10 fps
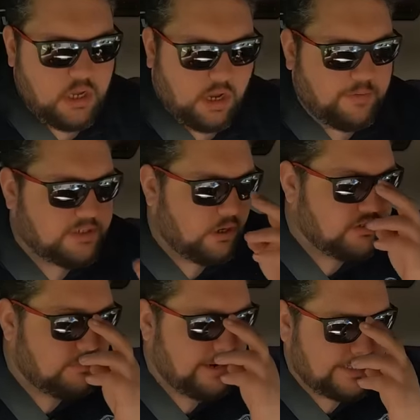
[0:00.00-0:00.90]
I was
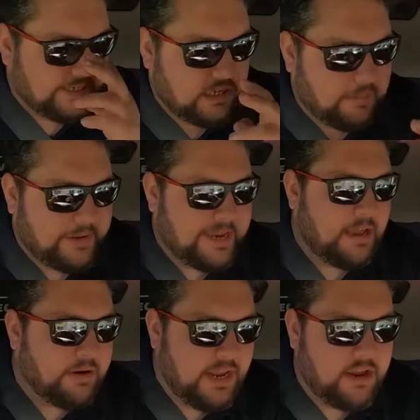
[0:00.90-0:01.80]
contemplating coming
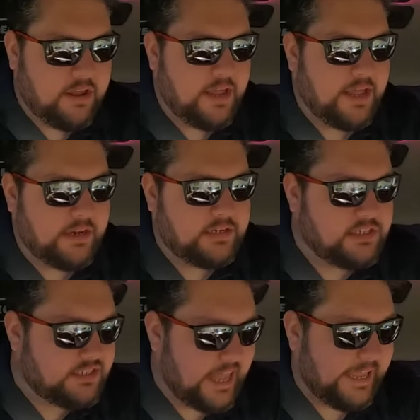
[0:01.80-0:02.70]
down here and
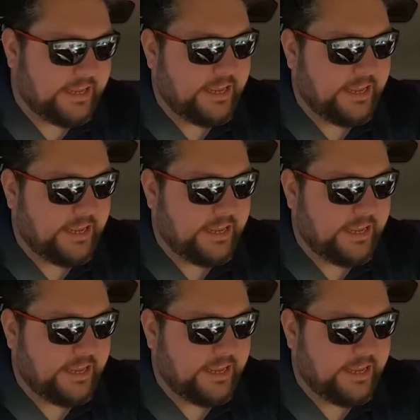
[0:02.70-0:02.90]
staying